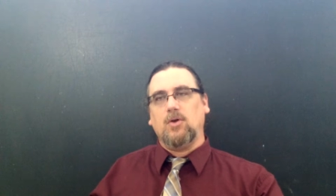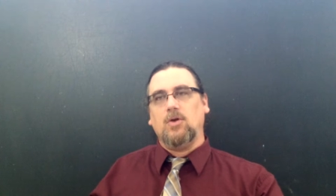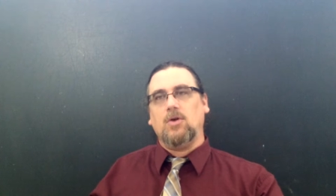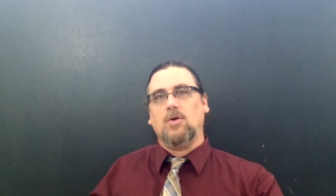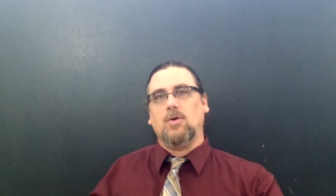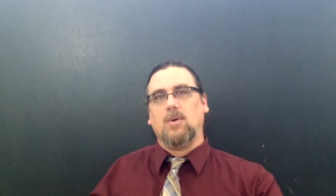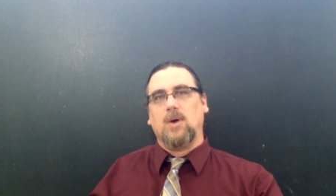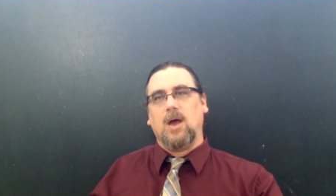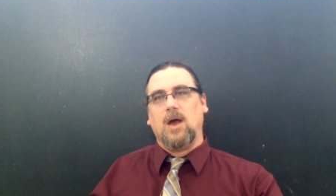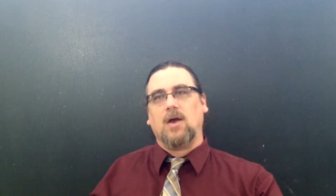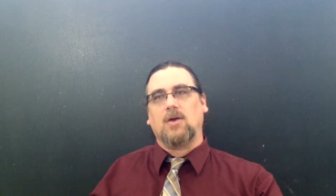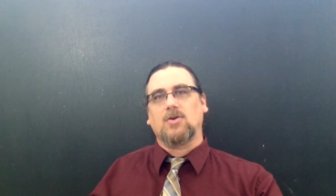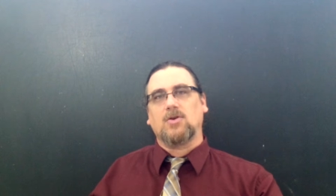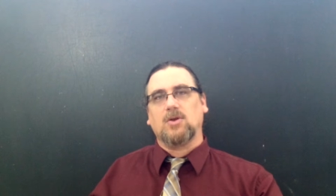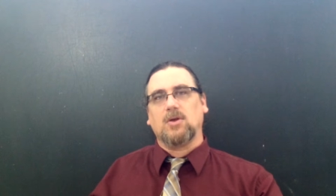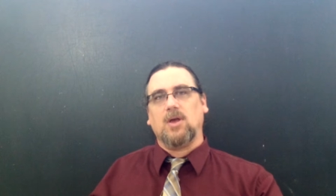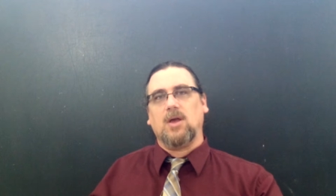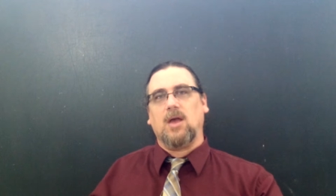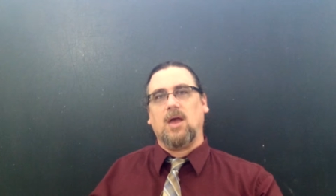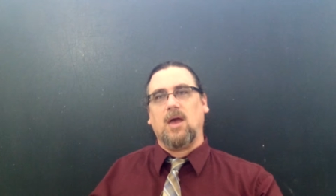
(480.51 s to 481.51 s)
you
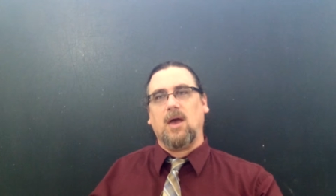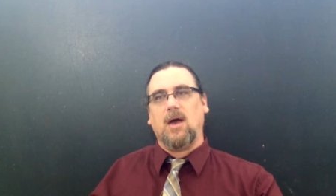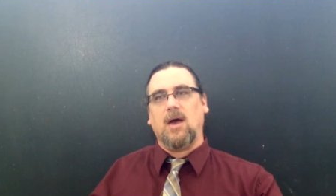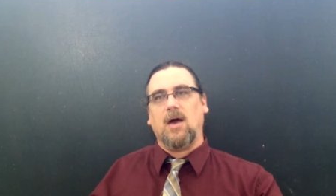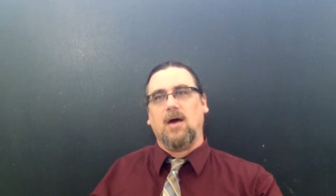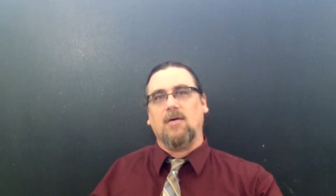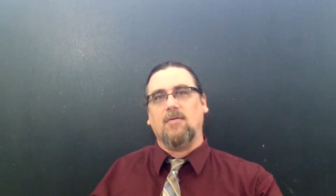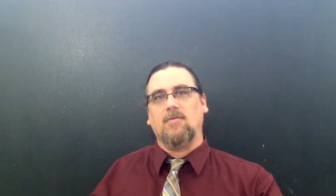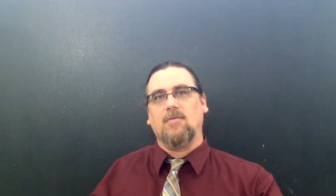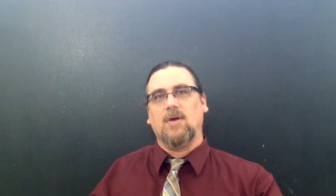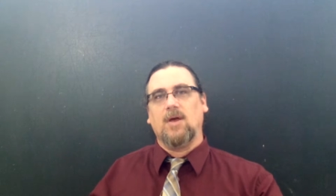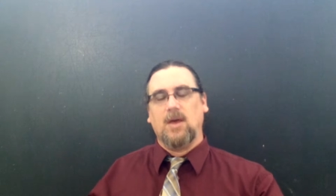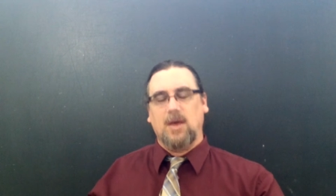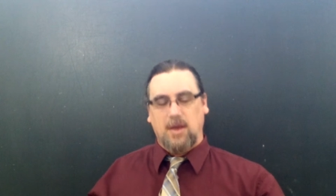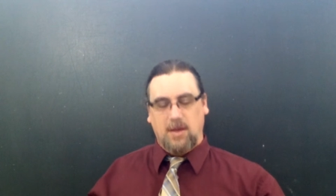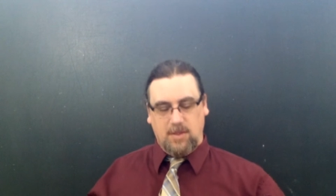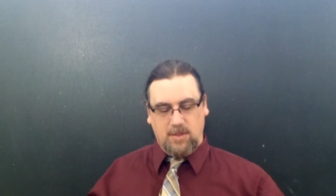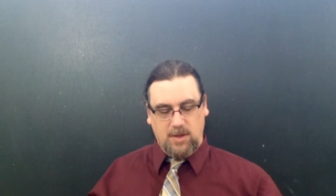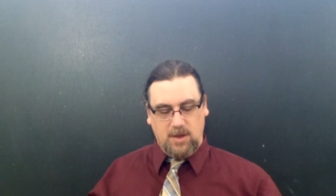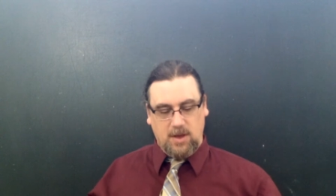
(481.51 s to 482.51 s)
actually have
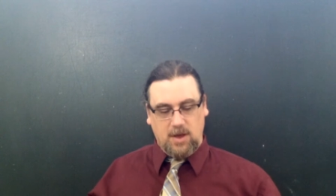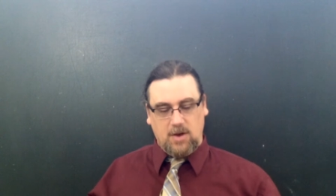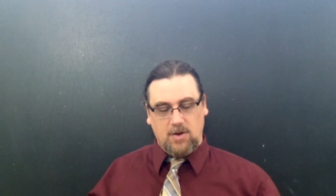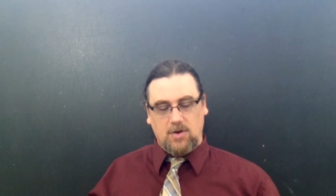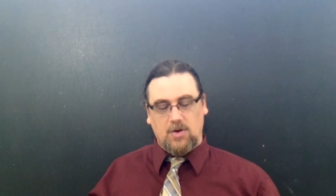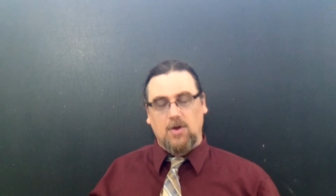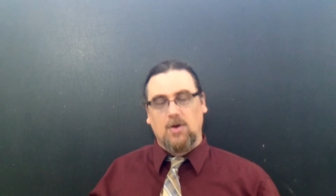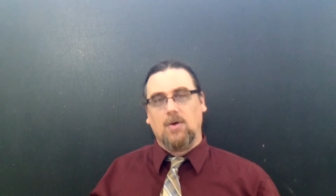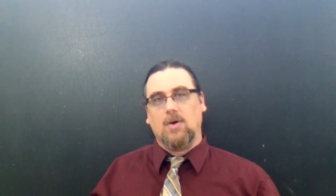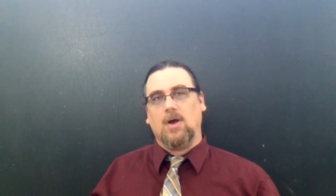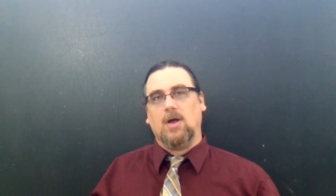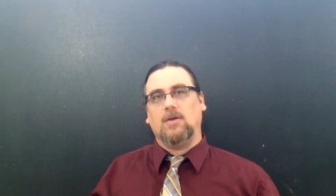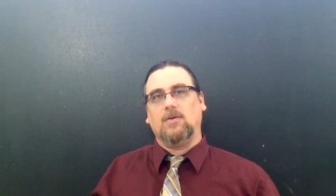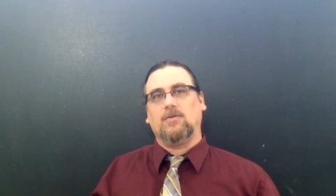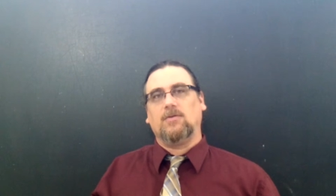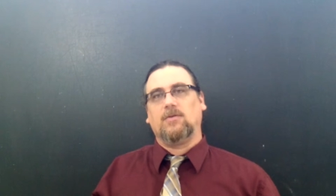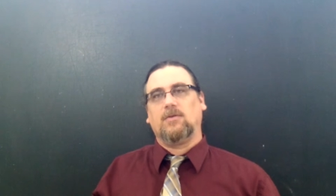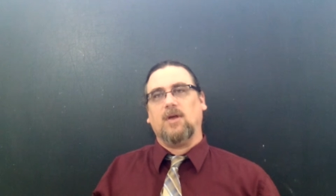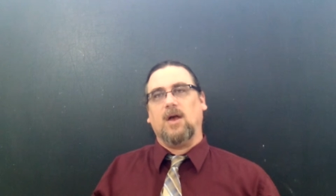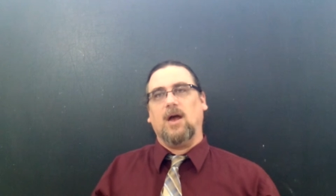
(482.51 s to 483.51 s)
the
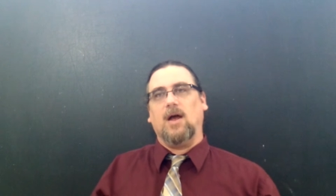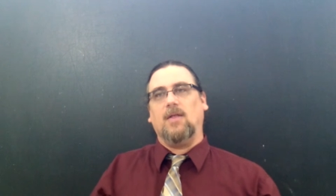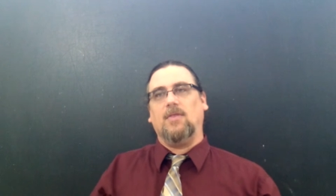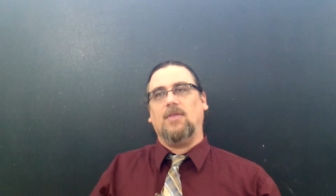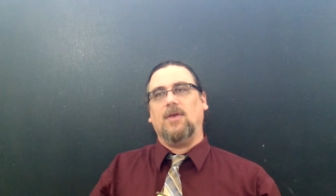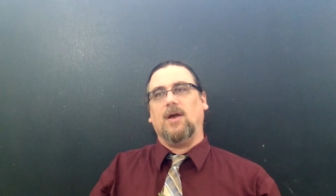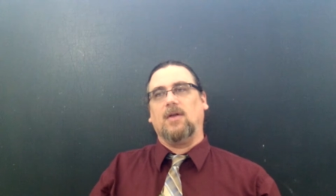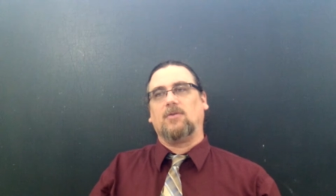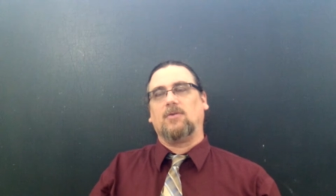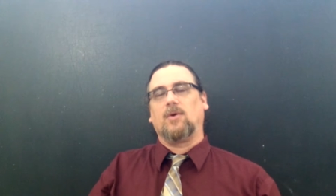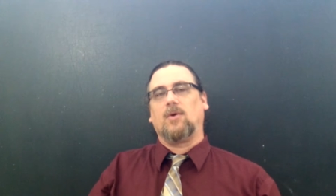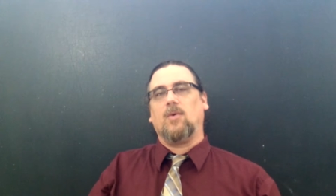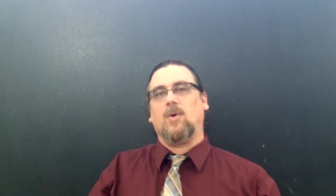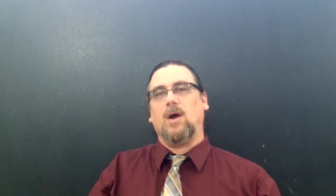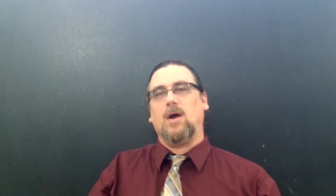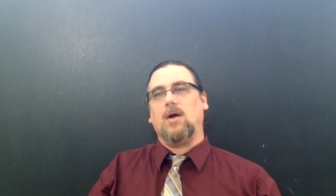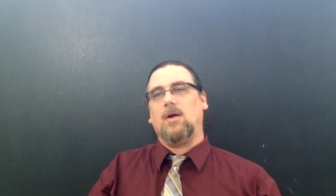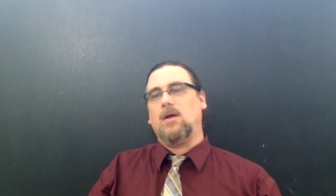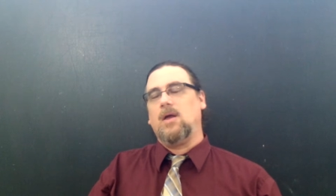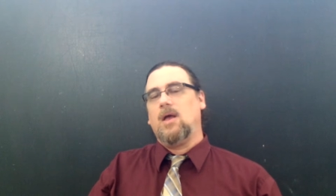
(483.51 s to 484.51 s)
endurance that's
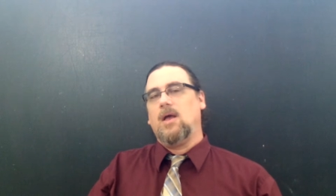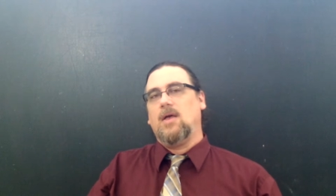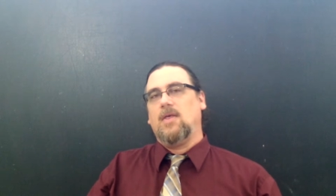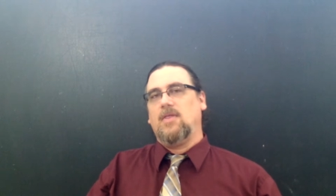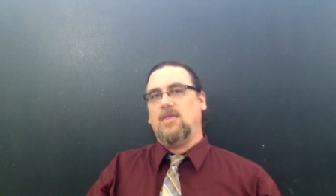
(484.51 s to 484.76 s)
required?